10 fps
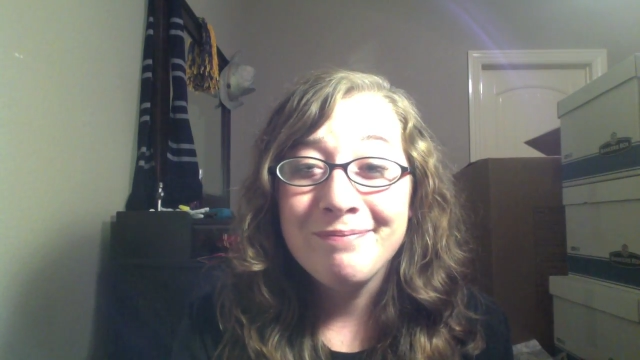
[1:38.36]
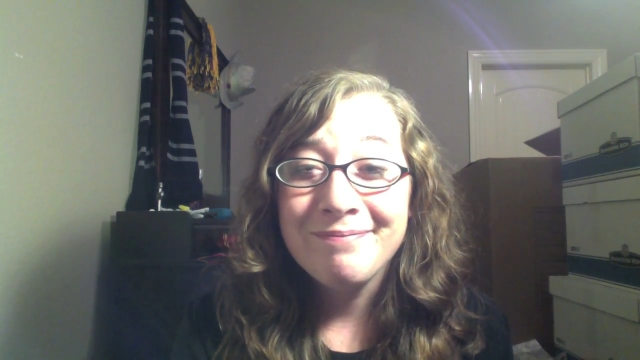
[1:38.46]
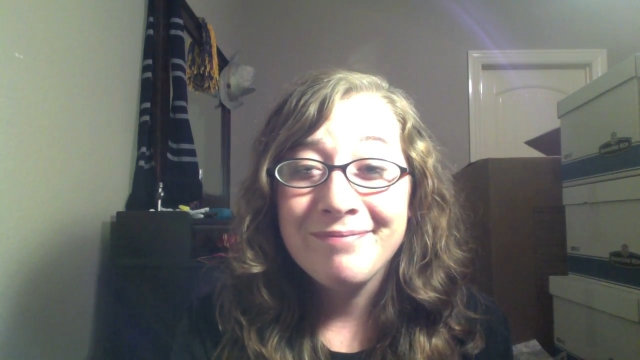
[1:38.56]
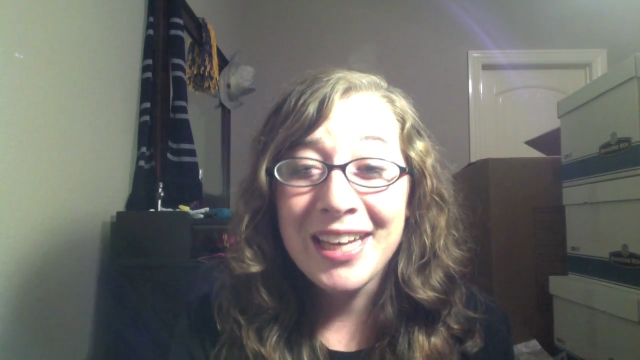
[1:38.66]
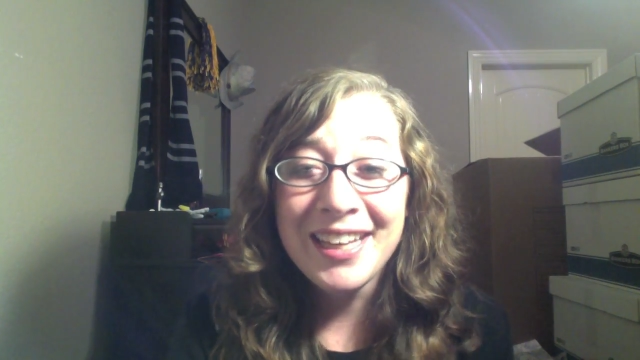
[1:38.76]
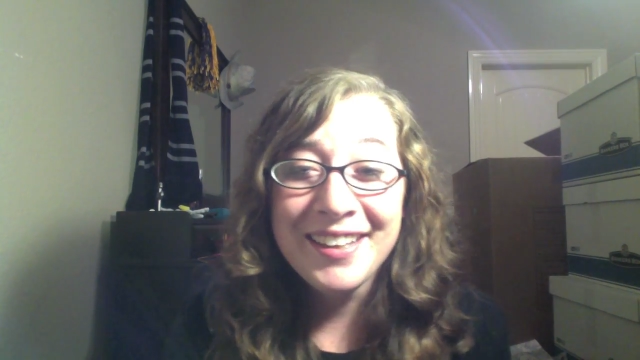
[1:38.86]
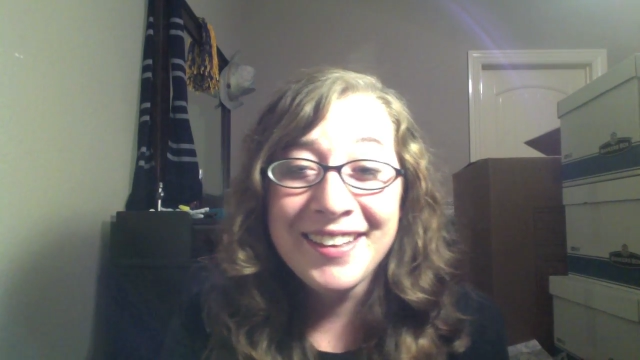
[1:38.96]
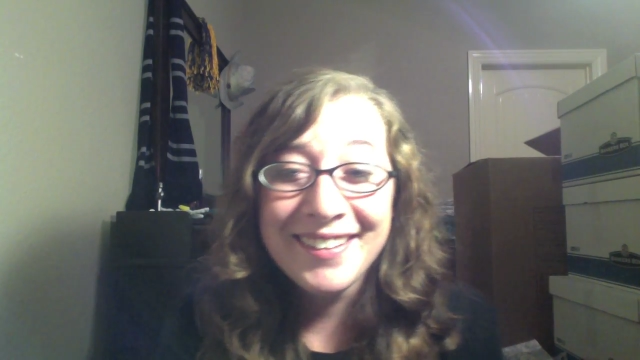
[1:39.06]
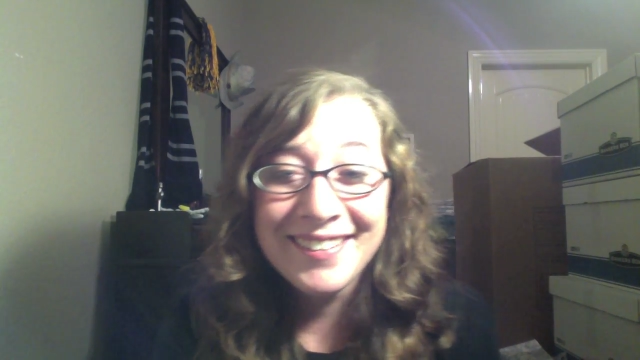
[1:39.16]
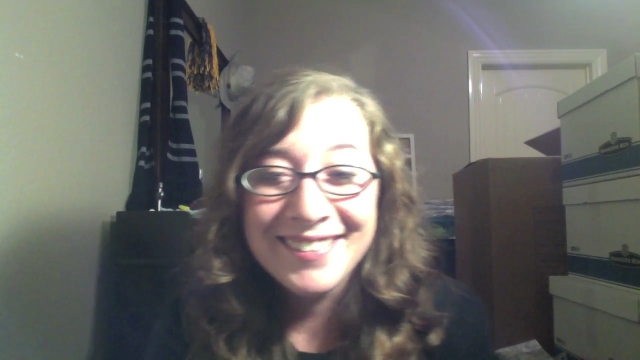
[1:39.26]

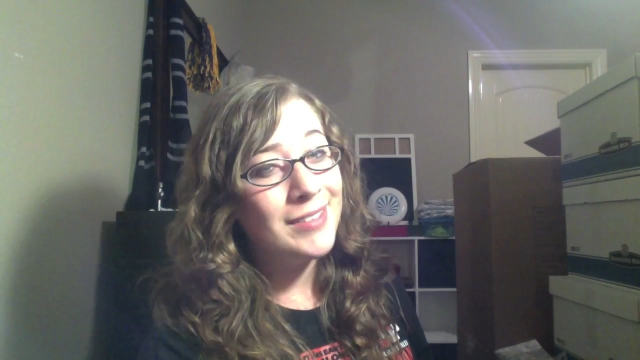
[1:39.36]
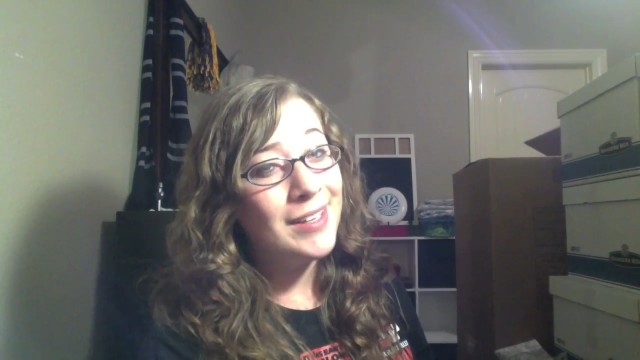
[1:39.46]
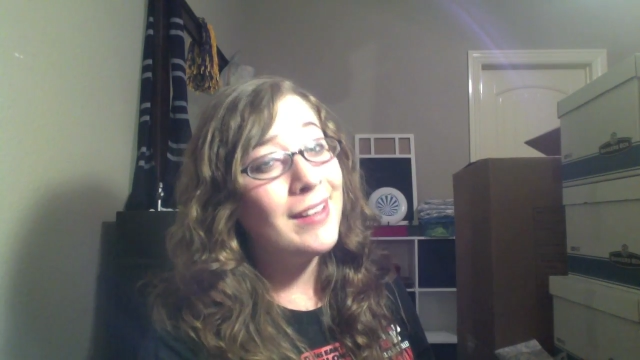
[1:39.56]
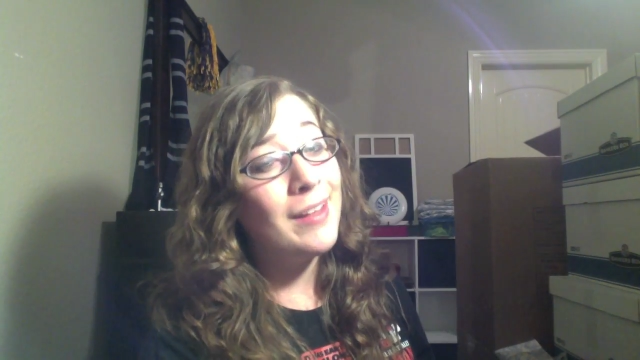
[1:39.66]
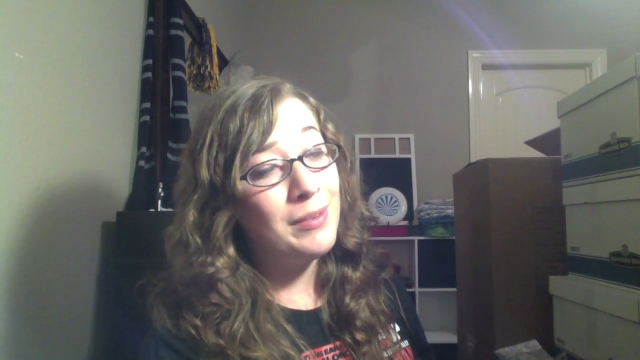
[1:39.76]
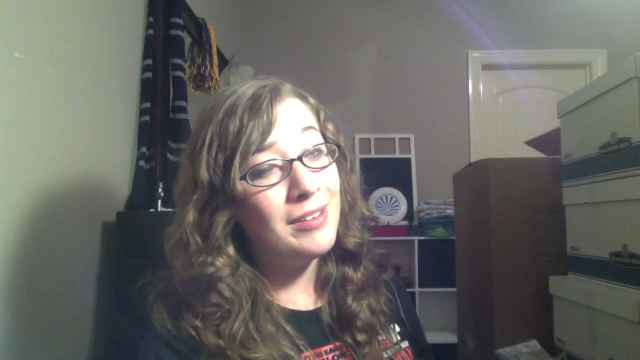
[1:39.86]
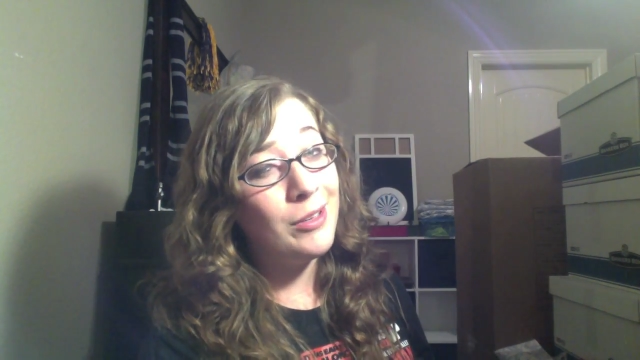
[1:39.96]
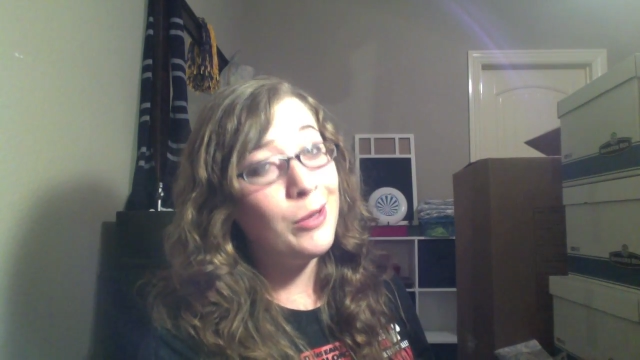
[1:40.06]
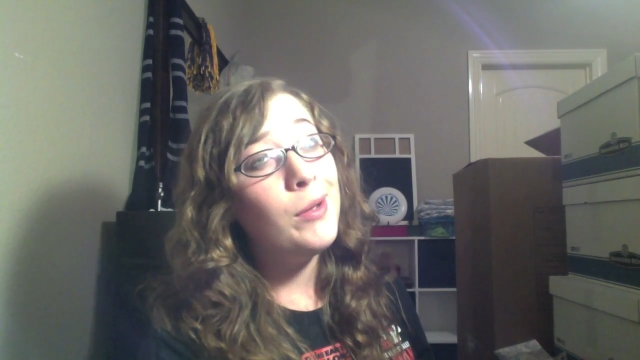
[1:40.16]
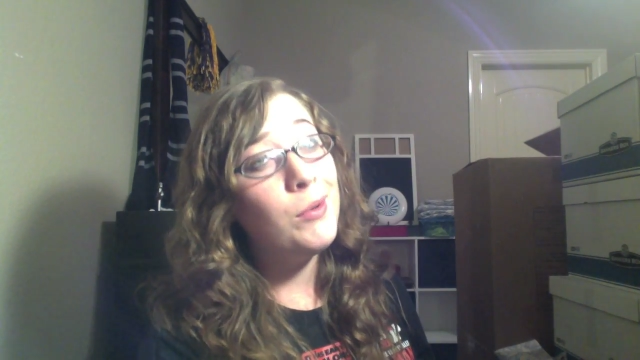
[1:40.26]
And let me tell
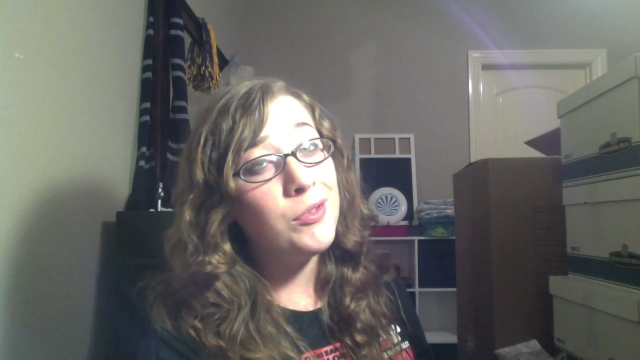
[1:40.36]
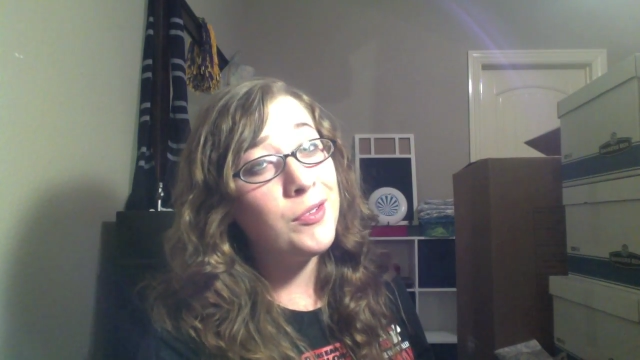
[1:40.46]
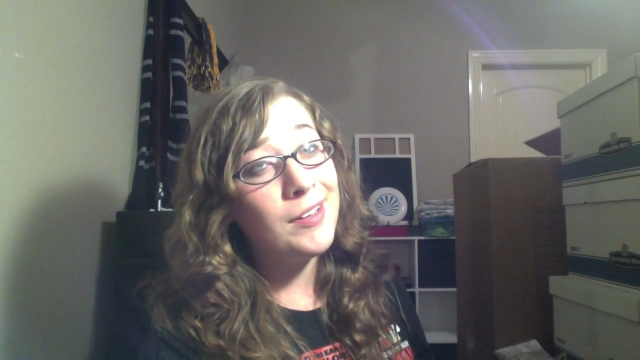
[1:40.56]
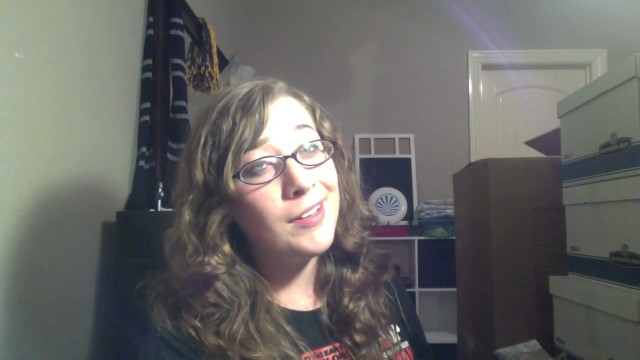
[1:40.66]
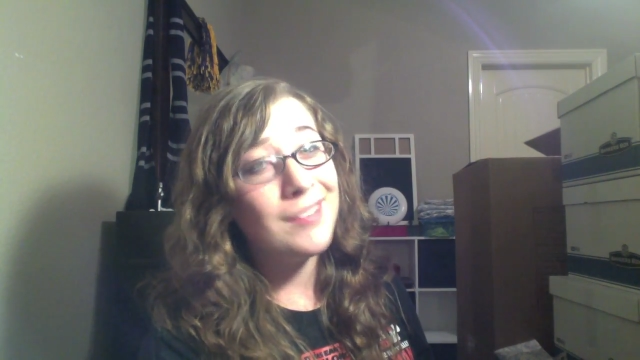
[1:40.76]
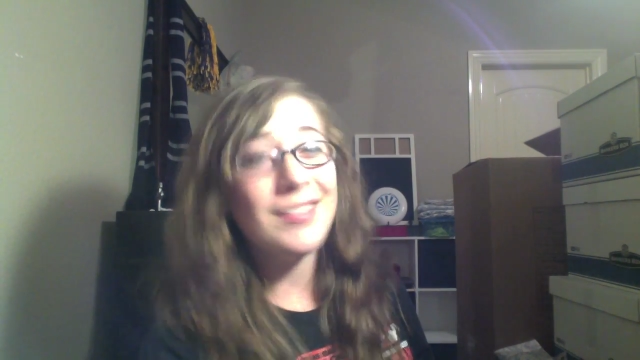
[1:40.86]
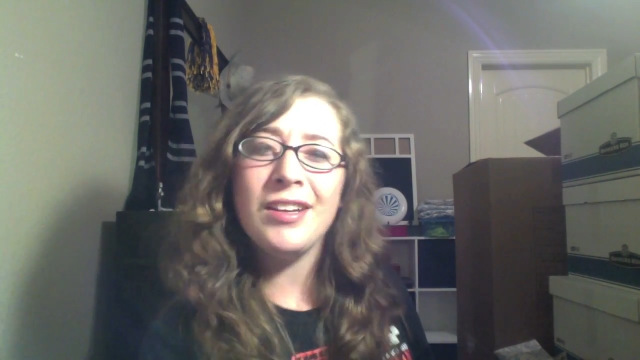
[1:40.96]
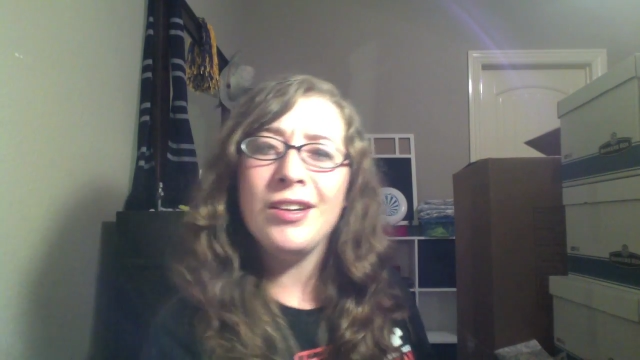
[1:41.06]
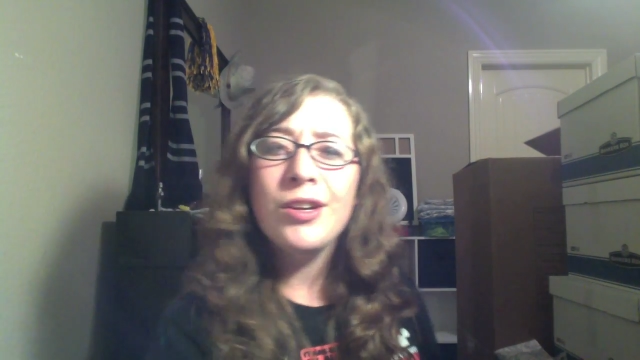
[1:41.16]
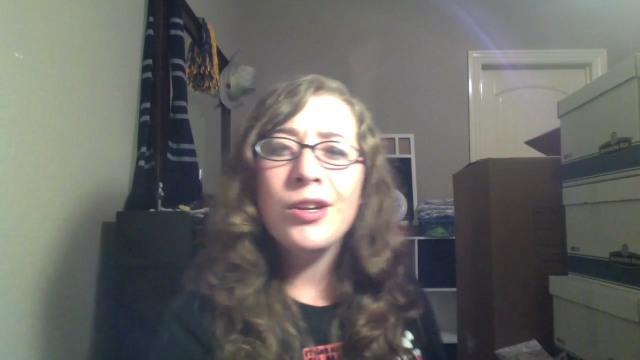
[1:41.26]
you, it was fantastic.